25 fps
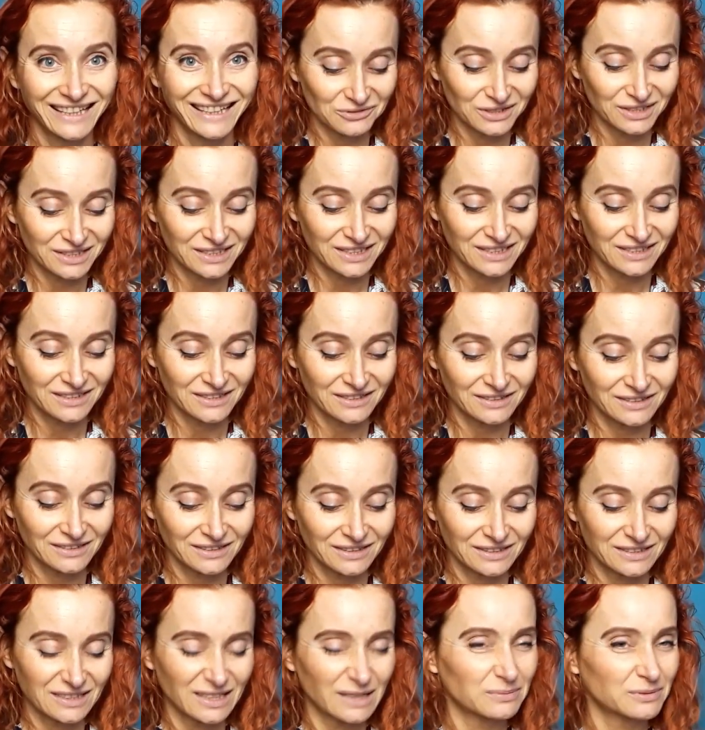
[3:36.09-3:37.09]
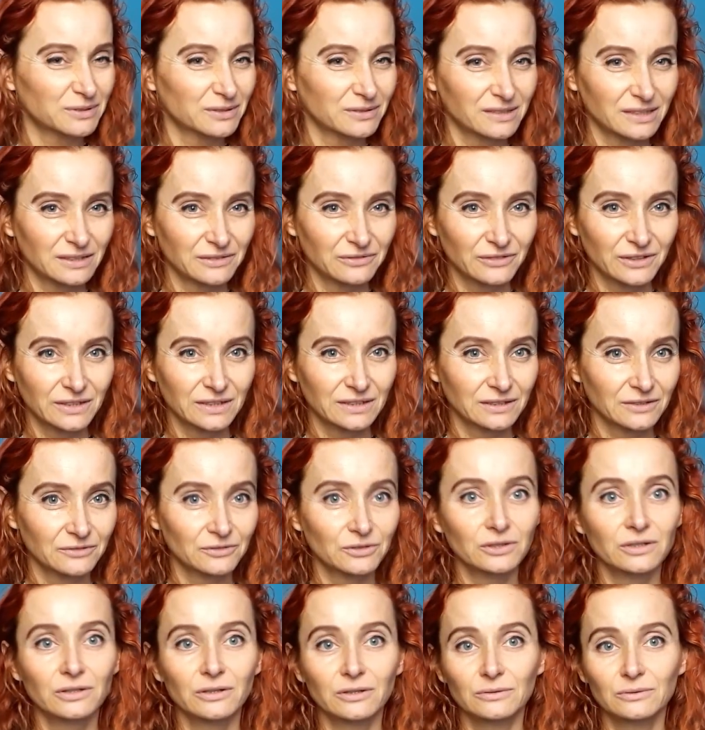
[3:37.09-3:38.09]
It's absolutely fine if
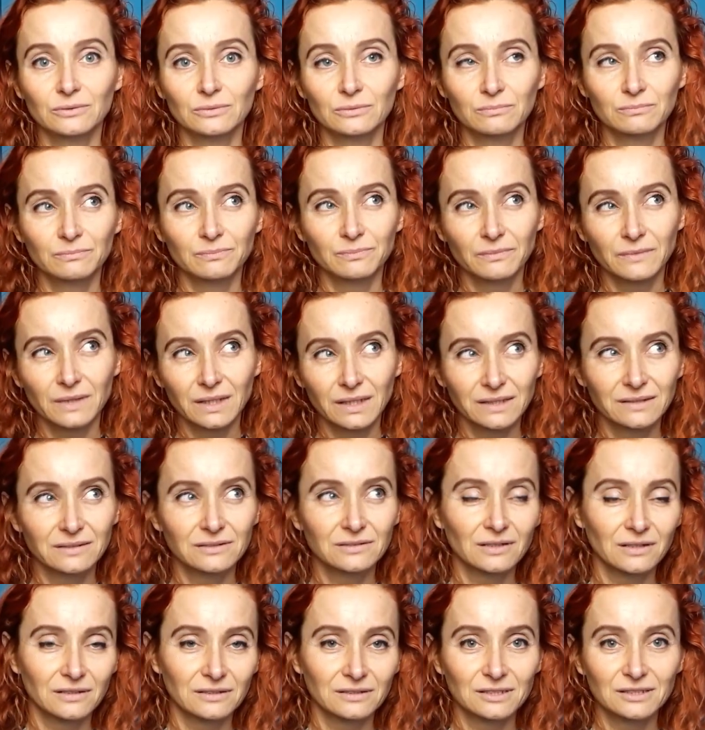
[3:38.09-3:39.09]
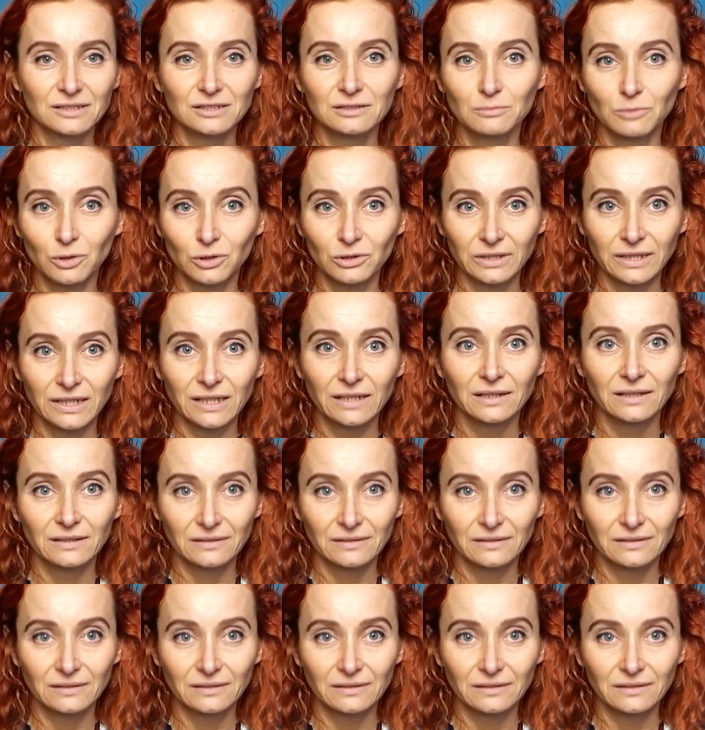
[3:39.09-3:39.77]
you go a size smaller.